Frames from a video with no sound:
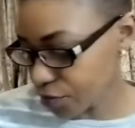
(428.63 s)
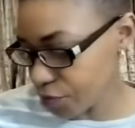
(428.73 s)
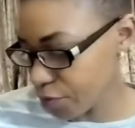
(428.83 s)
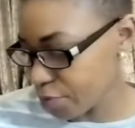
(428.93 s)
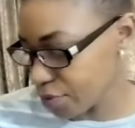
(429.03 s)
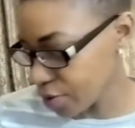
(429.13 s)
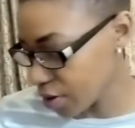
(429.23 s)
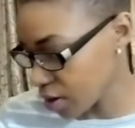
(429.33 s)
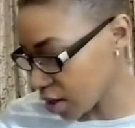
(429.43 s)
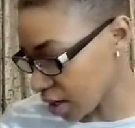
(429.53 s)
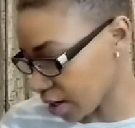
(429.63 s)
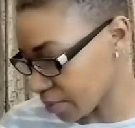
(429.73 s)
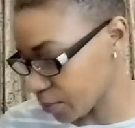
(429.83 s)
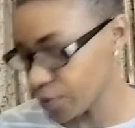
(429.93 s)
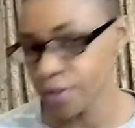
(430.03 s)
group
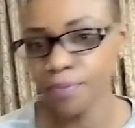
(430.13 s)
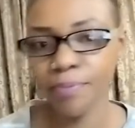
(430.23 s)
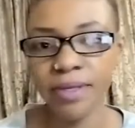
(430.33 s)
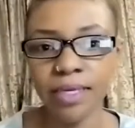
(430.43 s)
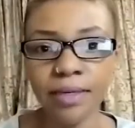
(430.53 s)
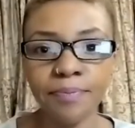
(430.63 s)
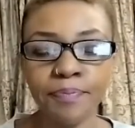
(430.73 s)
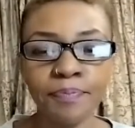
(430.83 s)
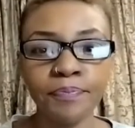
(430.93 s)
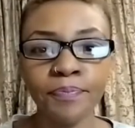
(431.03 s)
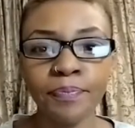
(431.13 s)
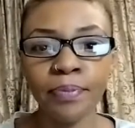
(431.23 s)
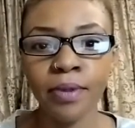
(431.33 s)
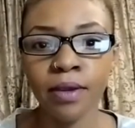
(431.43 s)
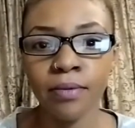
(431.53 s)
would be,
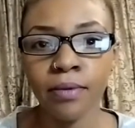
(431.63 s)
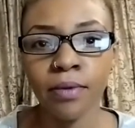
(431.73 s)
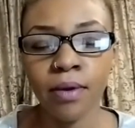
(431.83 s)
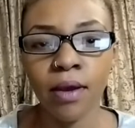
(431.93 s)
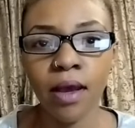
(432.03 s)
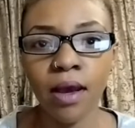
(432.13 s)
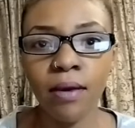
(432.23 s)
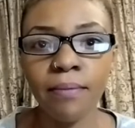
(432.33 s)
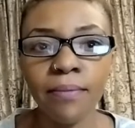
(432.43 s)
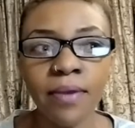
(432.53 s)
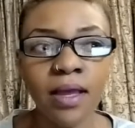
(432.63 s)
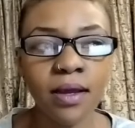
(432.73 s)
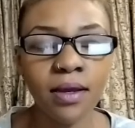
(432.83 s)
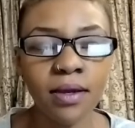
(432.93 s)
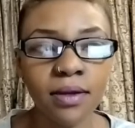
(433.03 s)
I
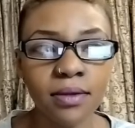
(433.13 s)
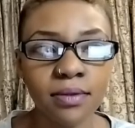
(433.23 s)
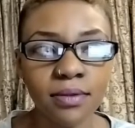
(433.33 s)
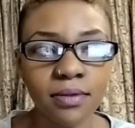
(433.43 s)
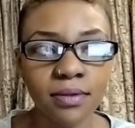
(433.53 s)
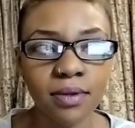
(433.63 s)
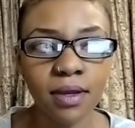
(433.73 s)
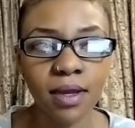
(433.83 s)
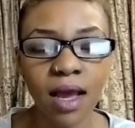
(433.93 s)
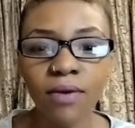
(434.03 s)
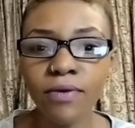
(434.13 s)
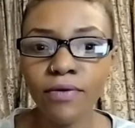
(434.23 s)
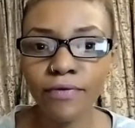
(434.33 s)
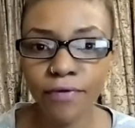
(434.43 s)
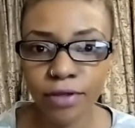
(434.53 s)
will
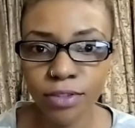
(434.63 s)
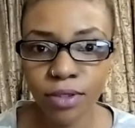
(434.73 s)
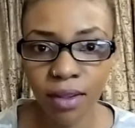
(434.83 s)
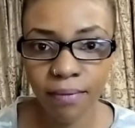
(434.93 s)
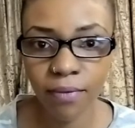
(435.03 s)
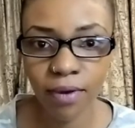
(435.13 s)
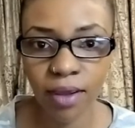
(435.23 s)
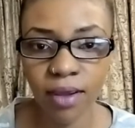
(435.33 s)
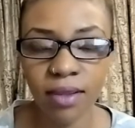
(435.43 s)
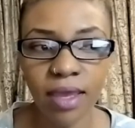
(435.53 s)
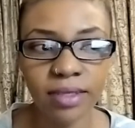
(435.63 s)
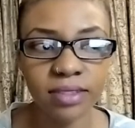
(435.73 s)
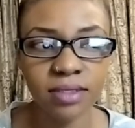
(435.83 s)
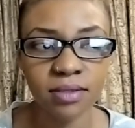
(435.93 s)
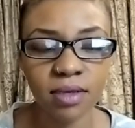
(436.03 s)
refer to them, okay,
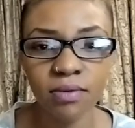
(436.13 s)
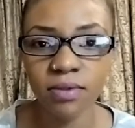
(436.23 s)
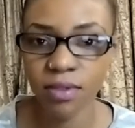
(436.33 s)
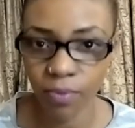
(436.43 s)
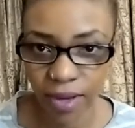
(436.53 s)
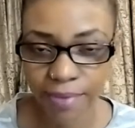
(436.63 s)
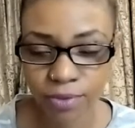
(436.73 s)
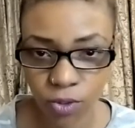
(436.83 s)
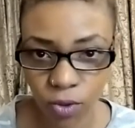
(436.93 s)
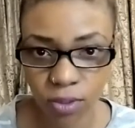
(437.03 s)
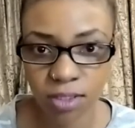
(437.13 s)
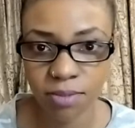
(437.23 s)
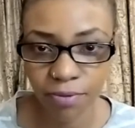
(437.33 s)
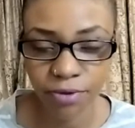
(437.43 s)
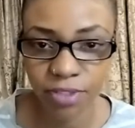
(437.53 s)
as the way I'm taught, the
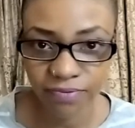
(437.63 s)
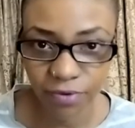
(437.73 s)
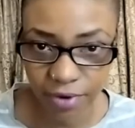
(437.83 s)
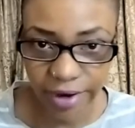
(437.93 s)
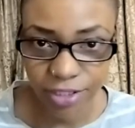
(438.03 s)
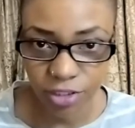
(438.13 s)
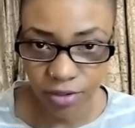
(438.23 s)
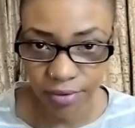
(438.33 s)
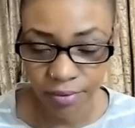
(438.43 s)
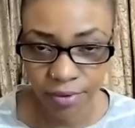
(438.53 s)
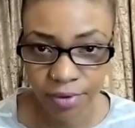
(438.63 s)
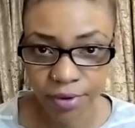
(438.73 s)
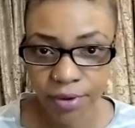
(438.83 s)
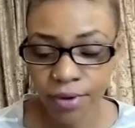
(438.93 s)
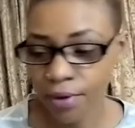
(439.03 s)
spirits of creation,
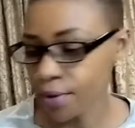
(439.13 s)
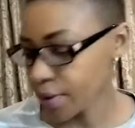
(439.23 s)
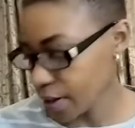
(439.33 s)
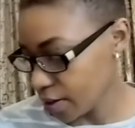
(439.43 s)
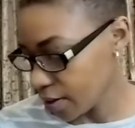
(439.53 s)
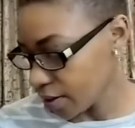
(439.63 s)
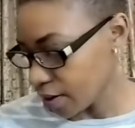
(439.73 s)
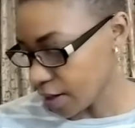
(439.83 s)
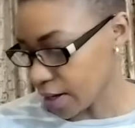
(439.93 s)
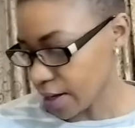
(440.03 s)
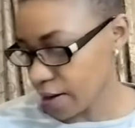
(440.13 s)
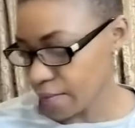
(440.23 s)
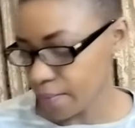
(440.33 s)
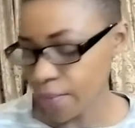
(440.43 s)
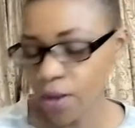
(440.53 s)
okay.
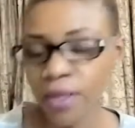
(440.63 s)
In